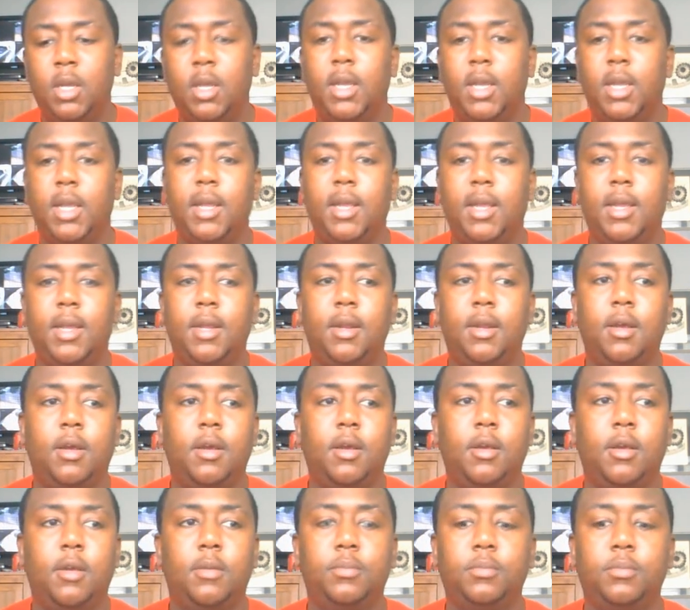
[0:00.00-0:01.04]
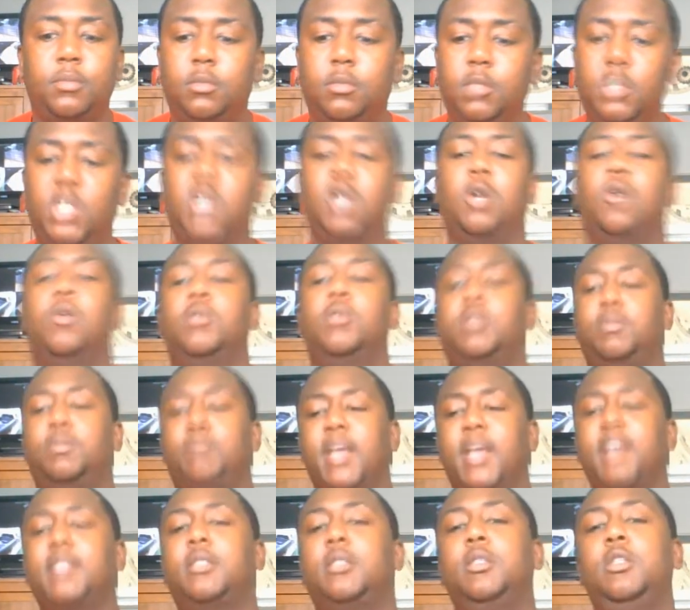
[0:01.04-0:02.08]
And It's
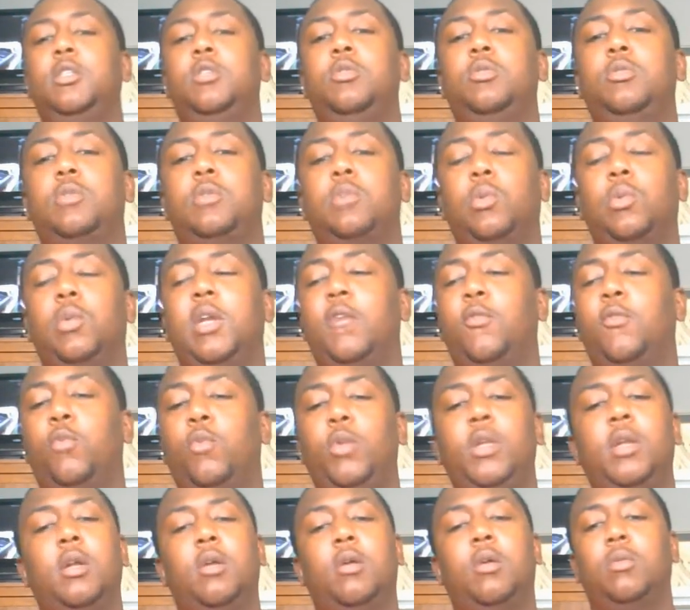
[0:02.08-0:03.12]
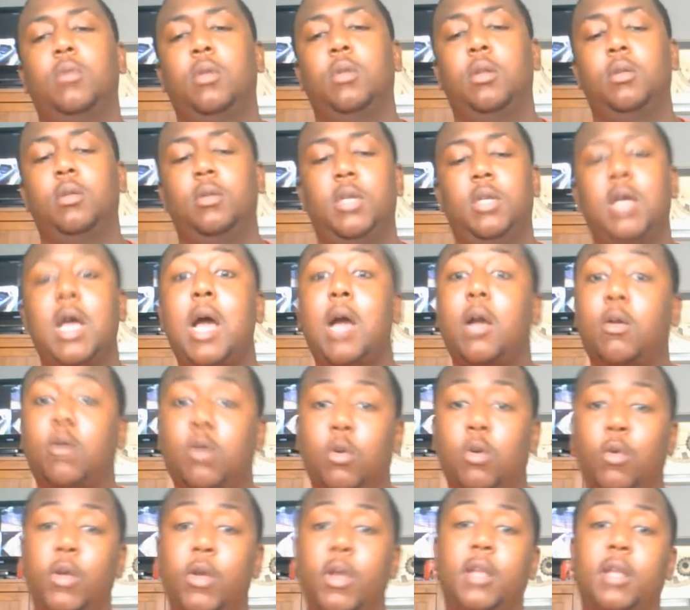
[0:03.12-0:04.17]
basically used. So whenever we don't dock
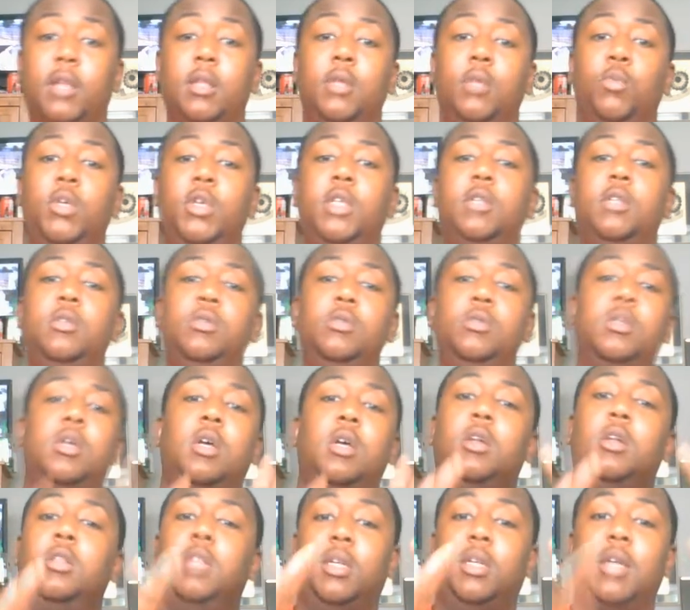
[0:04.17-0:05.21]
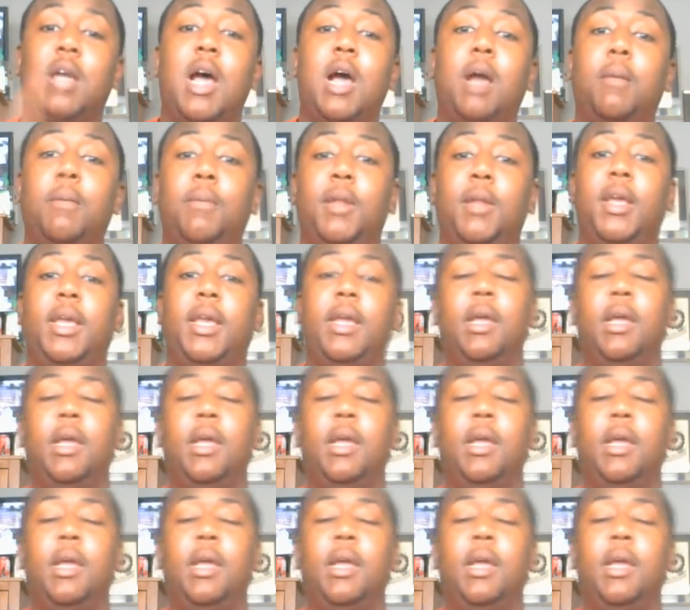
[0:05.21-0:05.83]
correctly, we can use the dock plate